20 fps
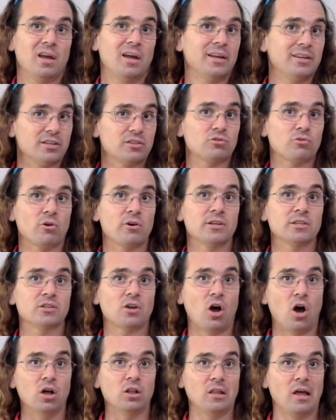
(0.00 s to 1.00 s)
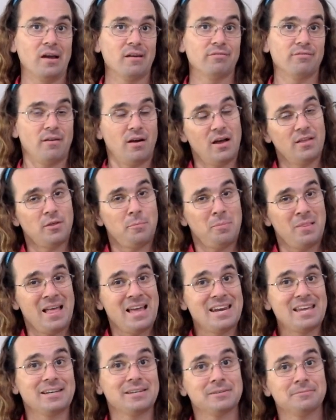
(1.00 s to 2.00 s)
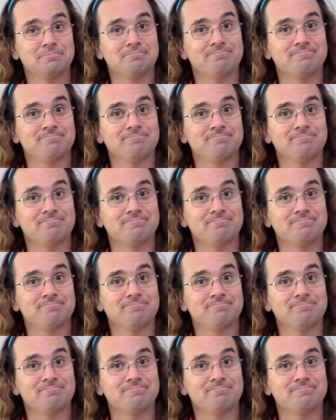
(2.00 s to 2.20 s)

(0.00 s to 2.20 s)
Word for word: and destroys all life on the planet.